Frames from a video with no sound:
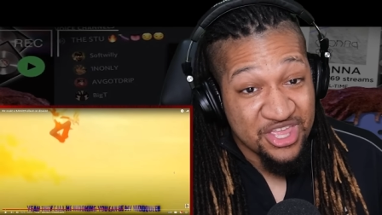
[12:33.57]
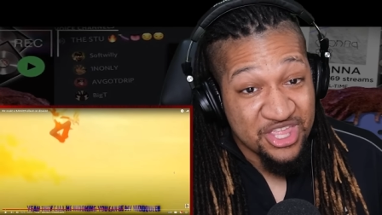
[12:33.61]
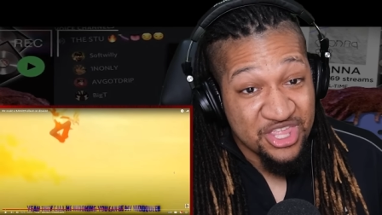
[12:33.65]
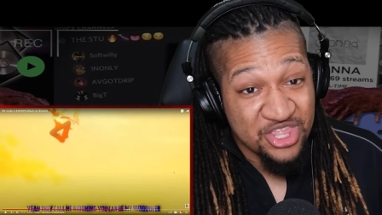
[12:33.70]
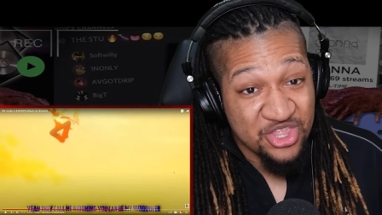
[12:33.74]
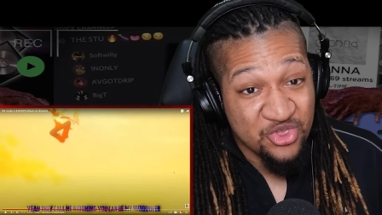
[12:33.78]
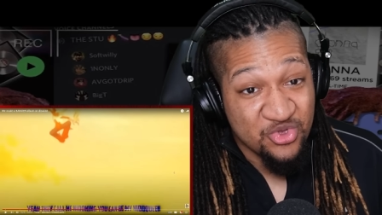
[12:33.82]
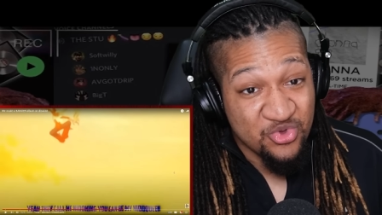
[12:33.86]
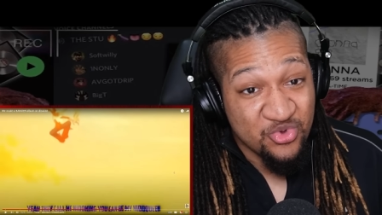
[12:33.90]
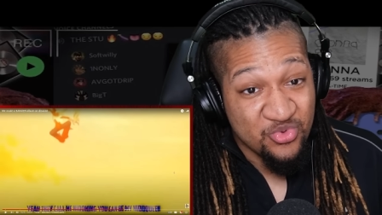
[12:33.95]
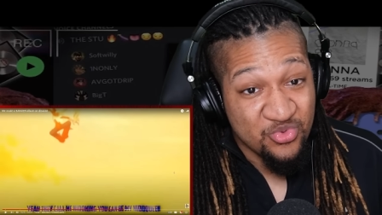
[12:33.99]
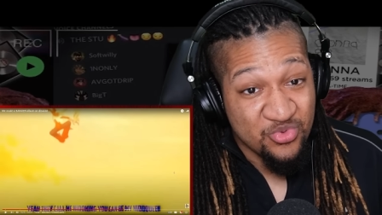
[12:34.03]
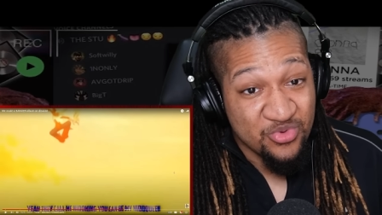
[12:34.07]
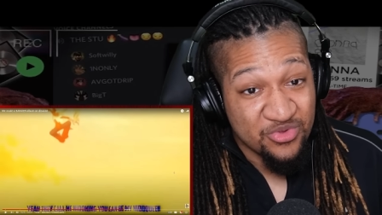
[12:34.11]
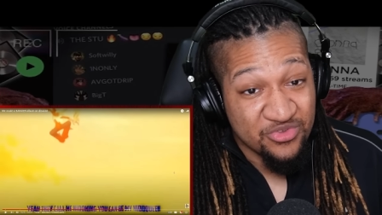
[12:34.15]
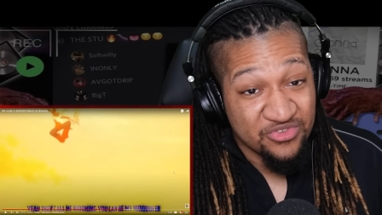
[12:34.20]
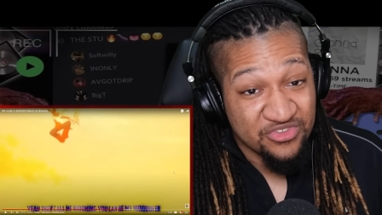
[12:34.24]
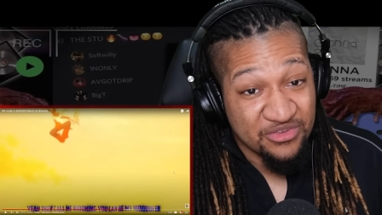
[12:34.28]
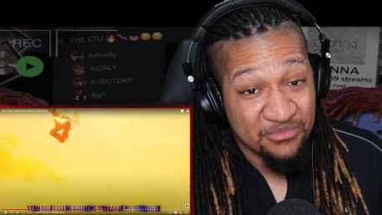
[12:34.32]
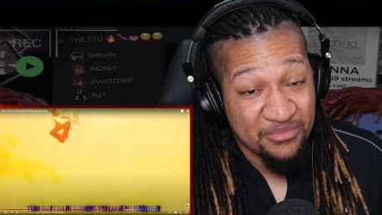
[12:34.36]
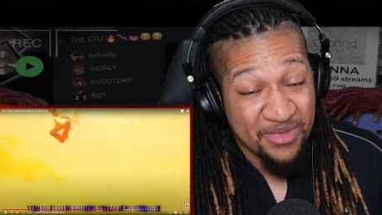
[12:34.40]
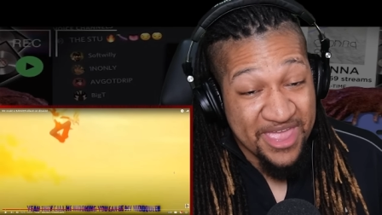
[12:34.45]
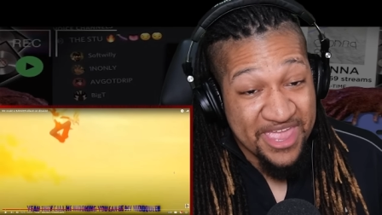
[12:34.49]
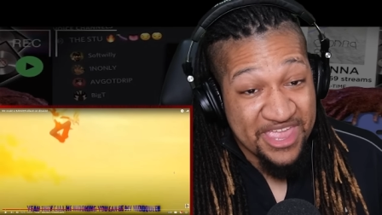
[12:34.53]
you
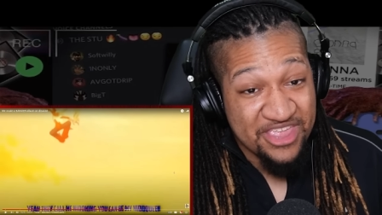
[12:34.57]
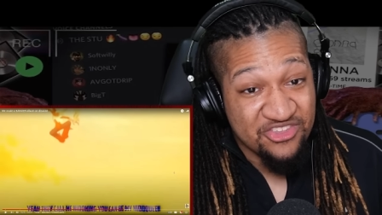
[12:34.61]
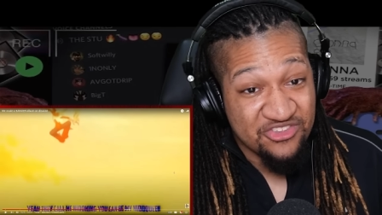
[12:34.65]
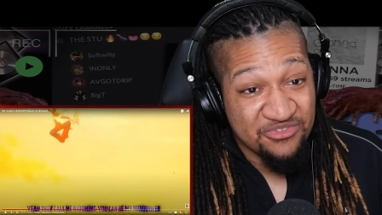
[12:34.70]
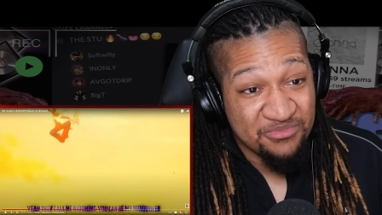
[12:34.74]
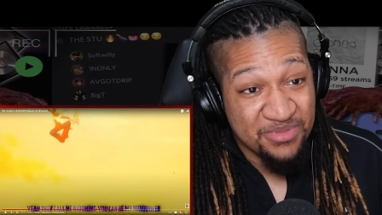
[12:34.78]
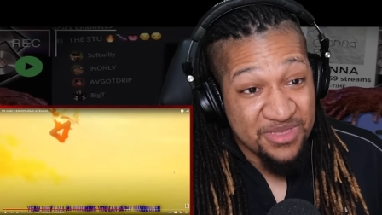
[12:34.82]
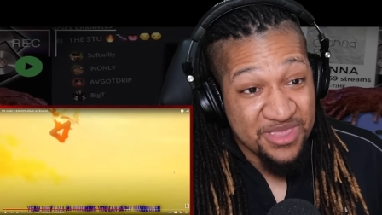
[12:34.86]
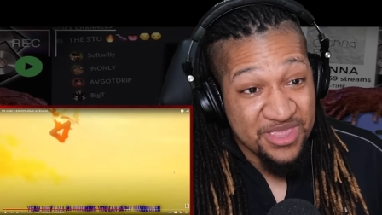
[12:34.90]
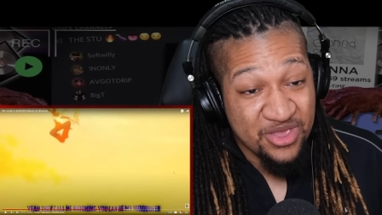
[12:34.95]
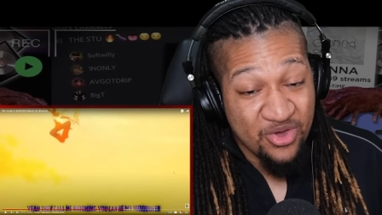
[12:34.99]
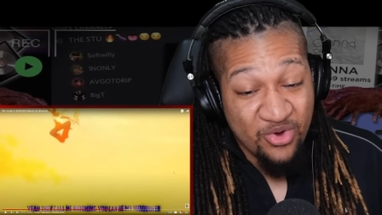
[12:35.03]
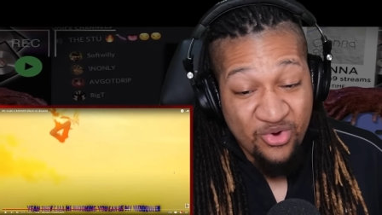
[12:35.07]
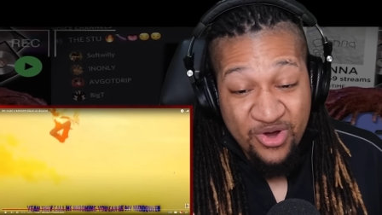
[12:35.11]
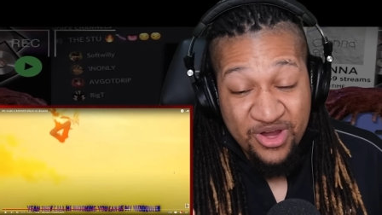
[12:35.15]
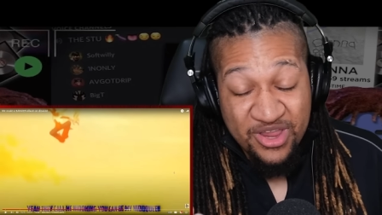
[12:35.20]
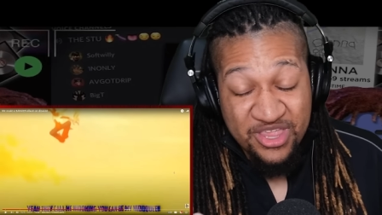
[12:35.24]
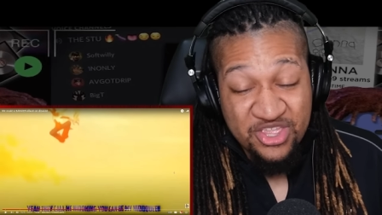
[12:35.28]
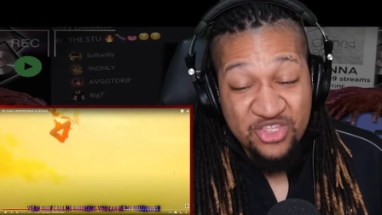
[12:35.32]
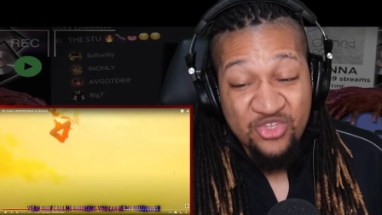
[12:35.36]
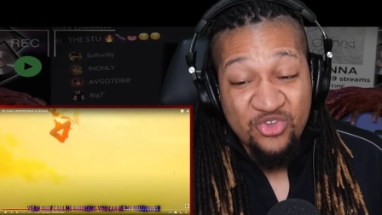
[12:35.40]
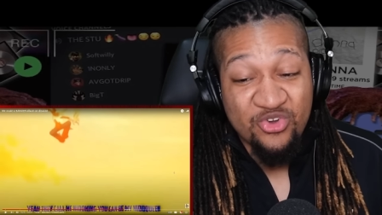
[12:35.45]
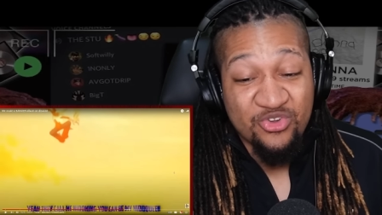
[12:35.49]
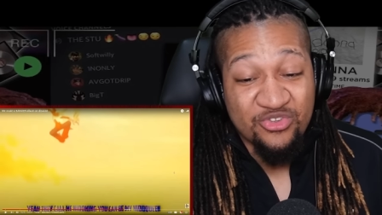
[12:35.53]
some HP or it
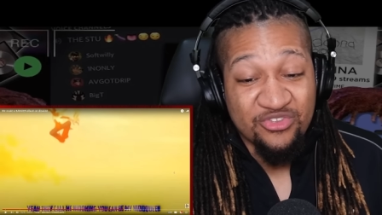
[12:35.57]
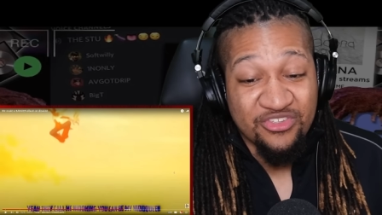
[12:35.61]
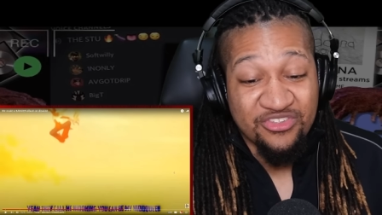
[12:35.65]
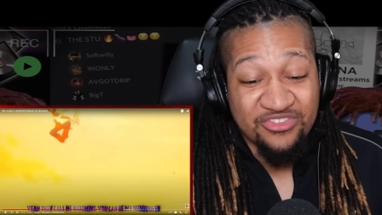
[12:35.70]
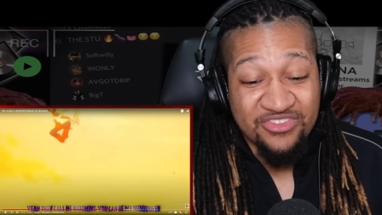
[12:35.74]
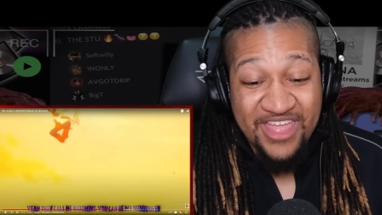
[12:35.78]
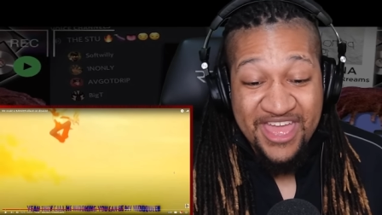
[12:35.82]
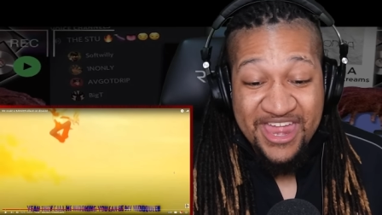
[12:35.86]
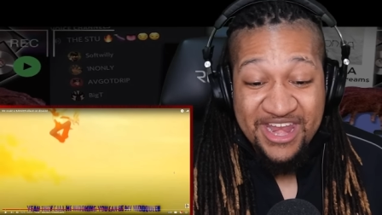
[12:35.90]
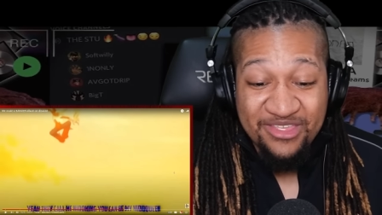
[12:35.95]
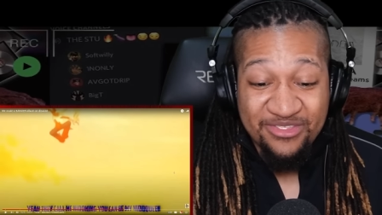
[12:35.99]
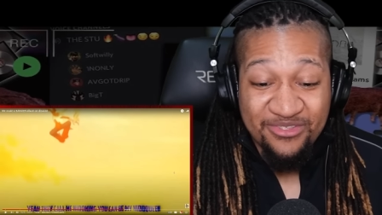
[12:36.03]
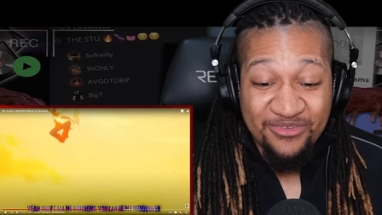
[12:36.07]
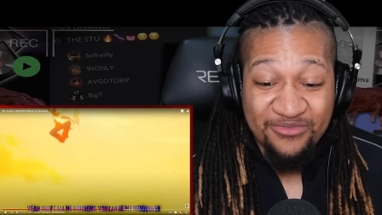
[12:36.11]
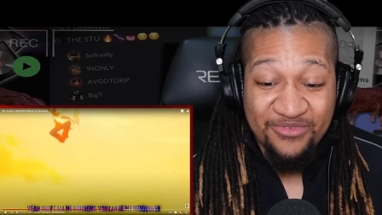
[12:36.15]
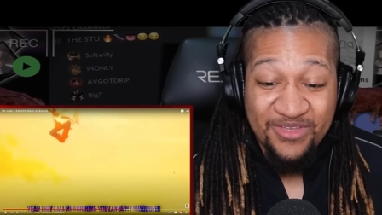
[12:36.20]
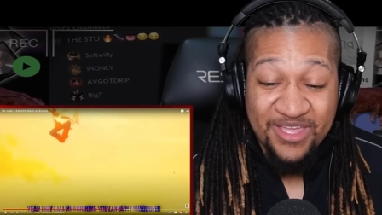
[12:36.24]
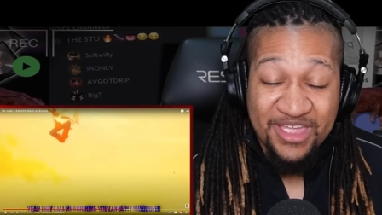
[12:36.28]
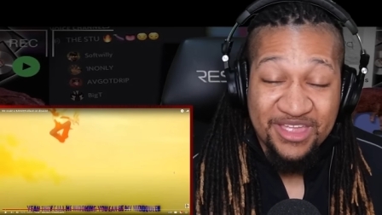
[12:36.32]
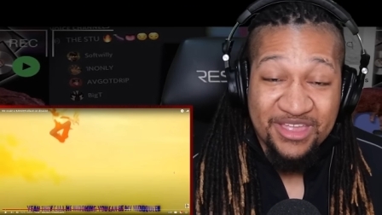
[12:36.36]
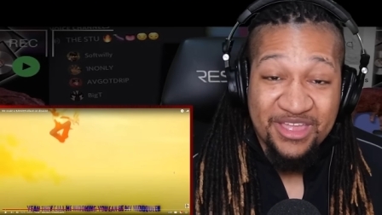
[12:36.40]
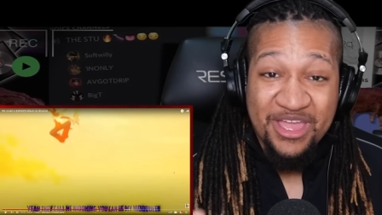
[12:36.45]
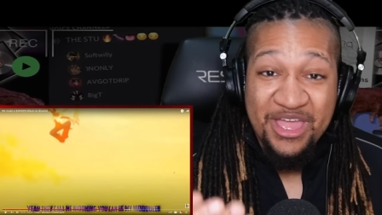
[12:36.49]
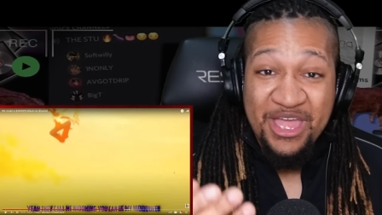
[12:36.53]
cures a status
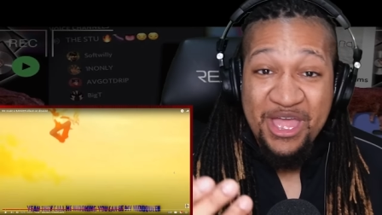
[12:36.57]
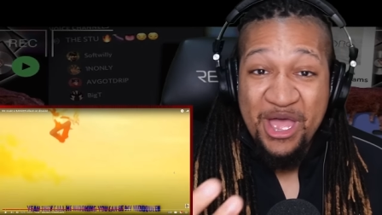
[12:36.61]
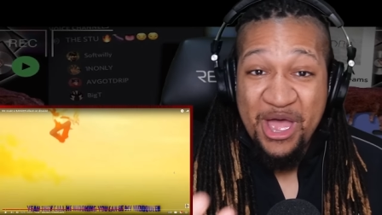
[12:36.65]
effect.